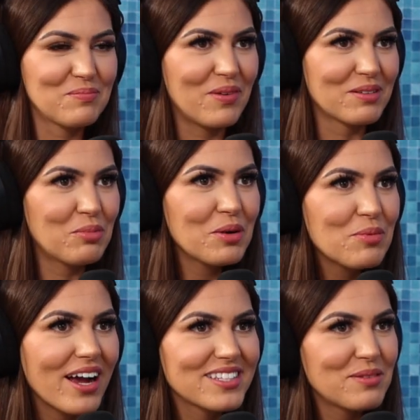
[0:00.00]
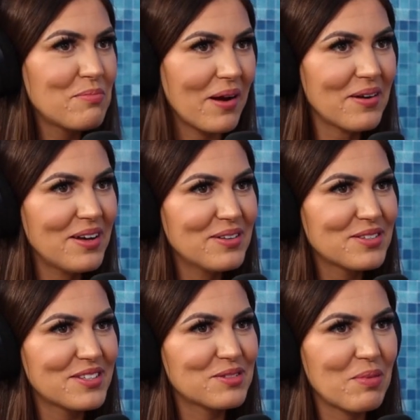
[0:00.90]
Our boy Braxton Berrios
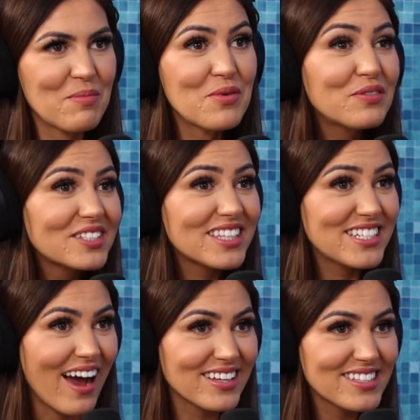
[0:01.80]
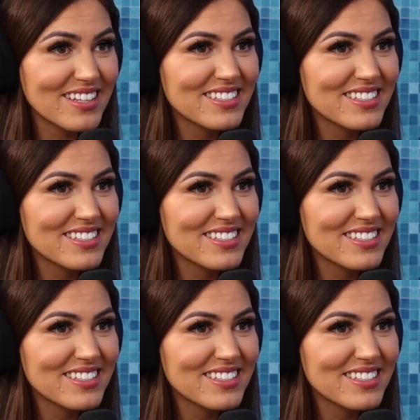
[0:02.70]
is being moved to the Texans.